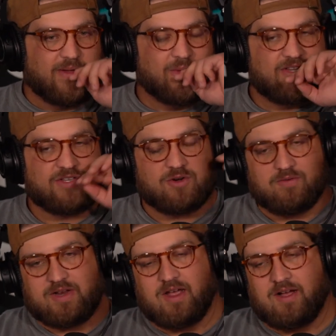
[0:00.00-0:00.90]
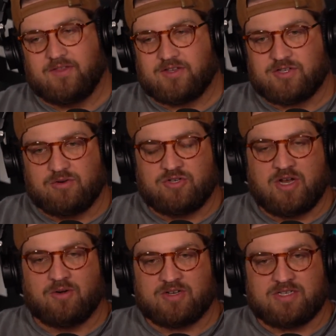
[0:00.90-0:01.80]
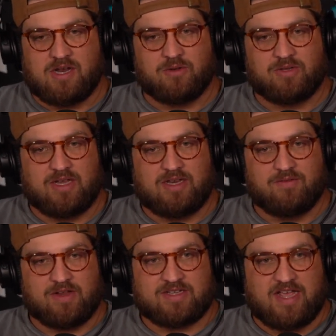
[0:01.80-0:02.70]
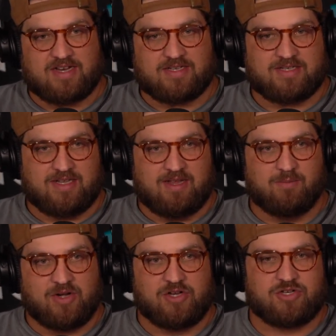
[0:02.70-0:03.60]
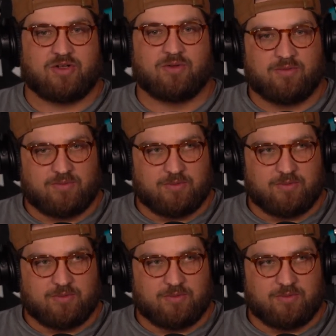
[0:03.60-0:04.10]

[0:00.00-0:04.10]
that we serve a God that's so generous not only in giving us access to Him but each other,